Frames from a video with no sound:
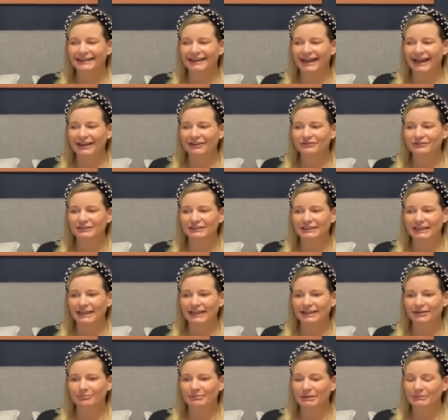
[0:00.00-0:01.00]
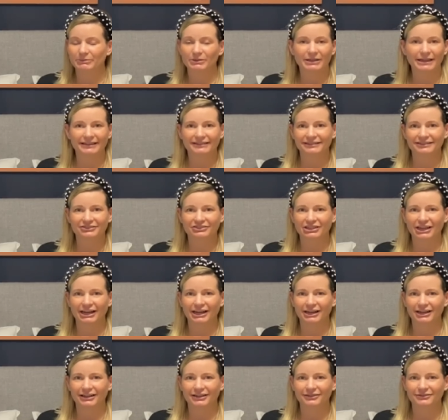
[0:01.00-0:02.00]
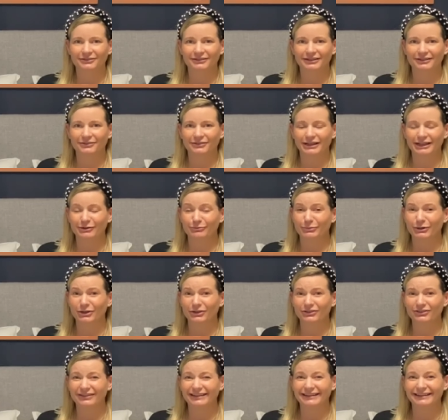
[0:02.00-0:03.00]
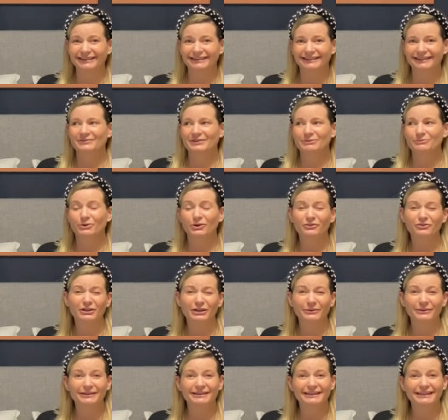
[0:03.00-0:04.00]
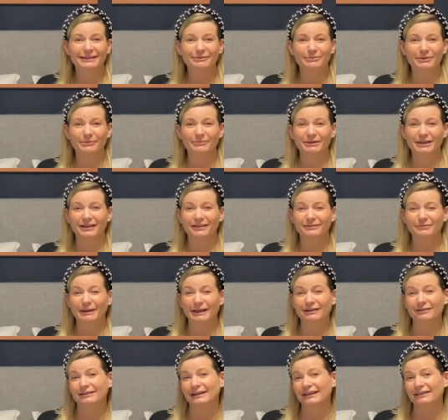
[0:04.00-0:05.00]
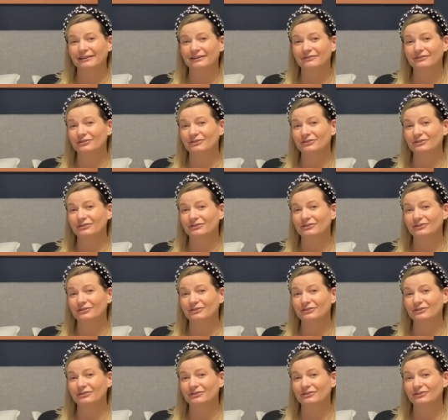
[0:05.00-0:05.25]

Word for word: I feel like people get to share in person more frequently, but because Michael and I live,